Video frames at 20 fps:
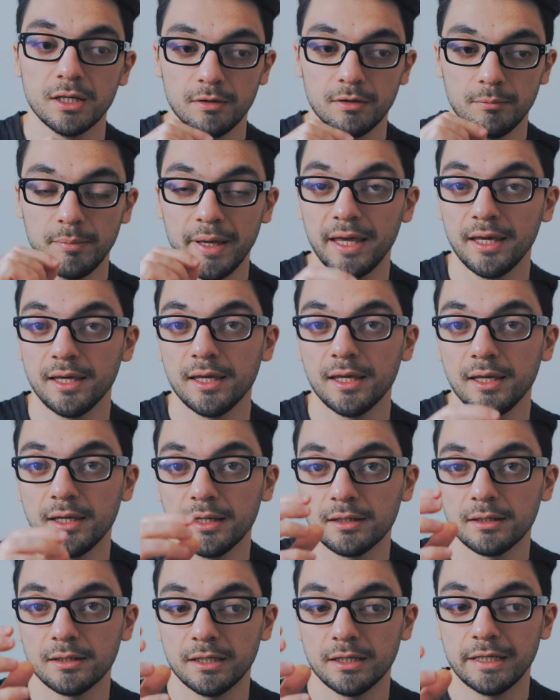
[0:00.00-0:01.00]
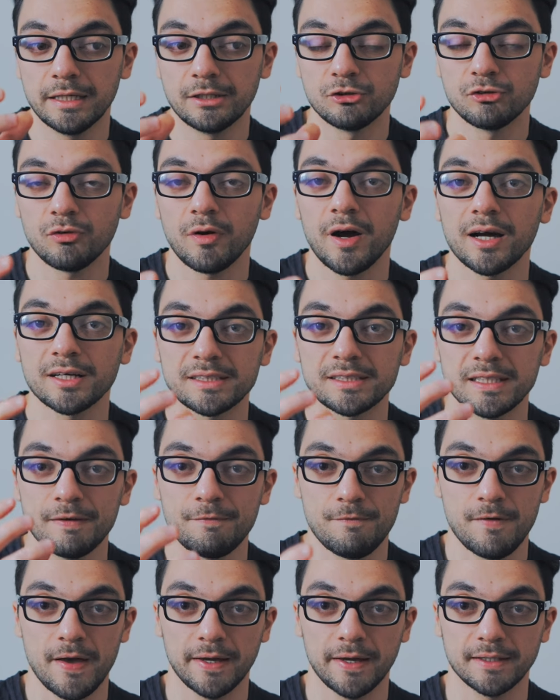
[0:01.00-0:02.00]
making uh, drugs
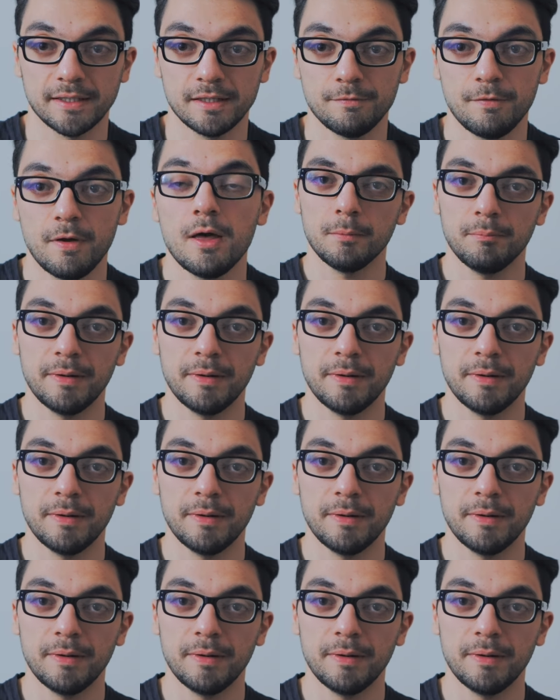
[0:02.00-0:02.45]
effective.